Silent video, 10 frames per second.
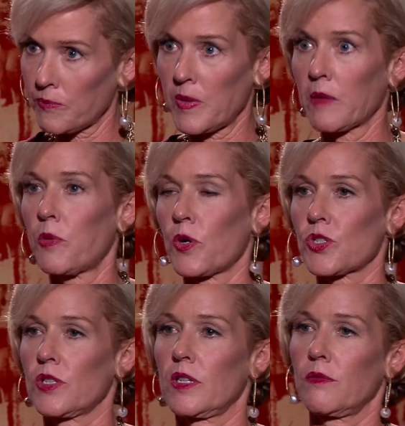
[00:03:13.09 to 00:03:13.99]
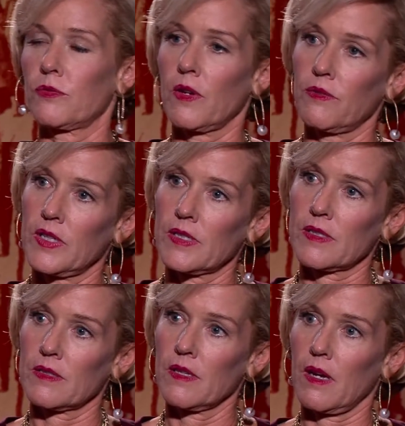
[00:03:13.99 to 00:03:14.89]
big portion of, of
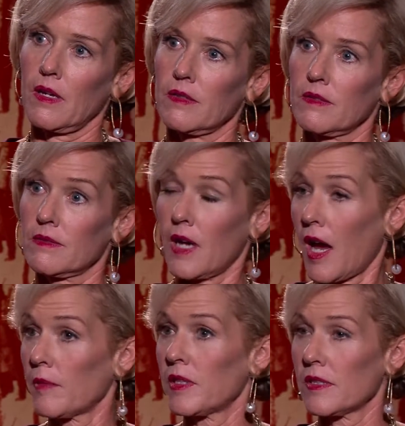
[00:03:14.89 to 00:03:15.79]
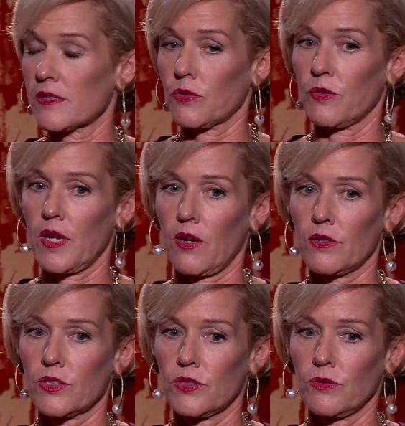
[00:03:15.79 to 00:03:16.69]
his uh, time in his
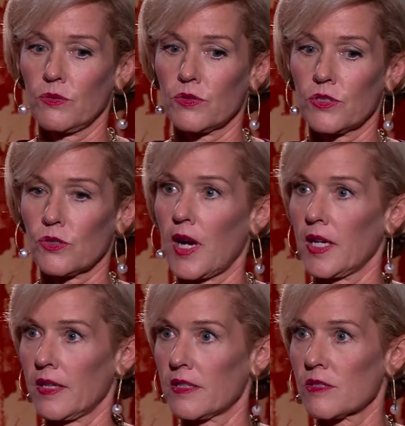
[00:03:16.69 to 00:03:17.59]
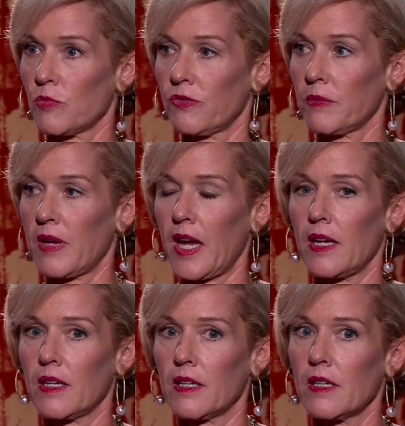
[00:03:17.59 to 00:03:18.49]
career to to try and get this movie
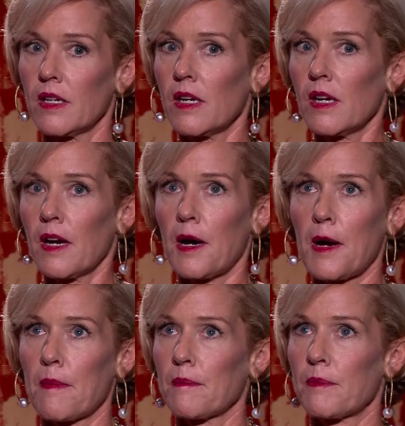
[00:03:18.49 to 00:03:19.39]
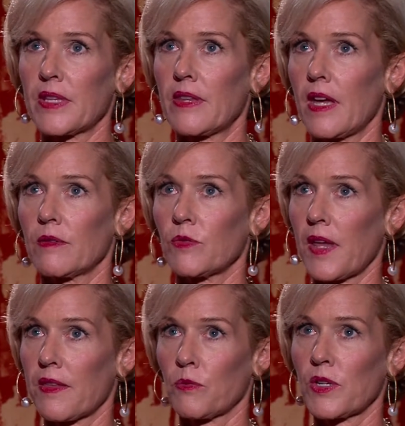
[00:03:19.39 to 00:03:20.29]
made. And um, but then
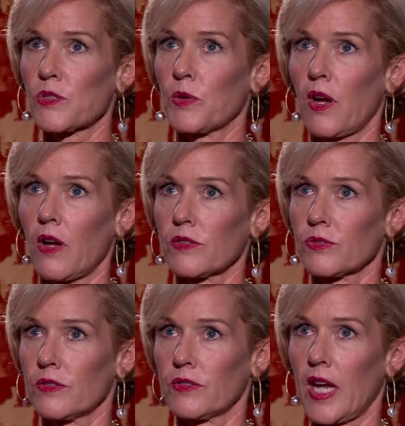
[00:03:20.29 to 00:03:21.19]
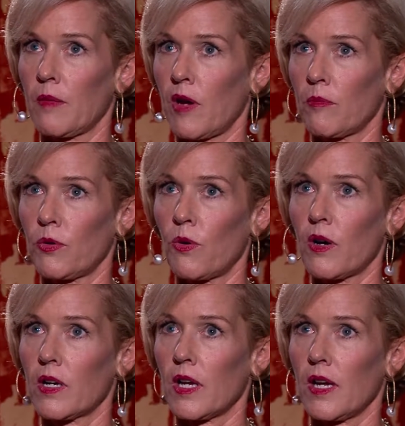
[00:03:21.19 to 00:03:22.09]
I think once we all sort of came on
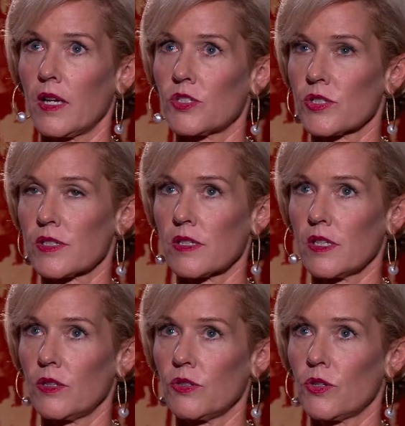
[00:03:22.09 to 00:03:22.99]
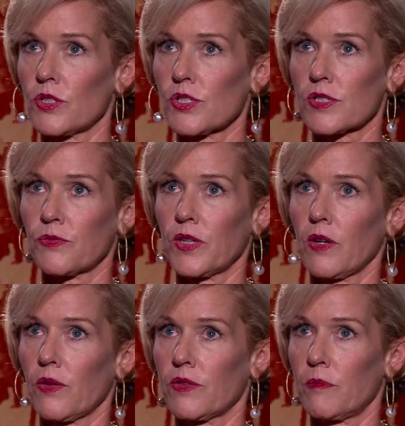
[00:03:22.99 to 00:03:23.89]
board, it just, you, you could just
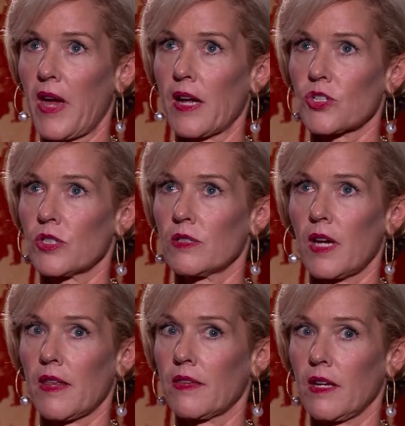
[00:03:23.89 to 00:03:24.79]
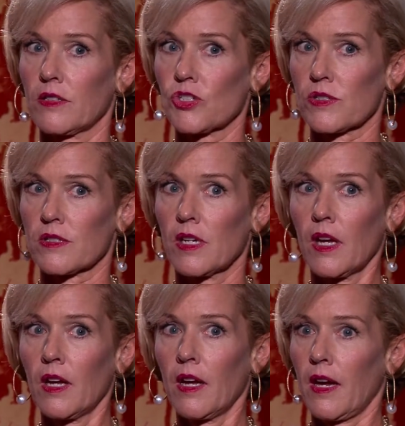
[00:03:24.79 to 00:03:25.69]
feel the passion, I think, just
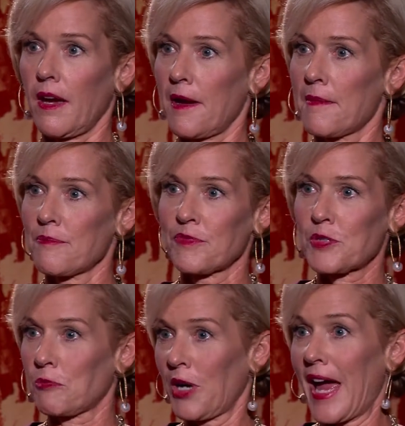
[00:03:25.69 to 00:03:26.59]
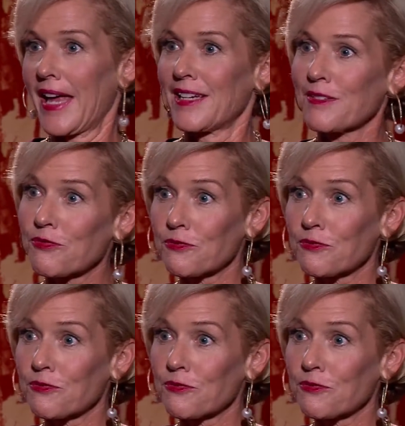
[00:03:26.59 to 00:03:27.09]
um, spread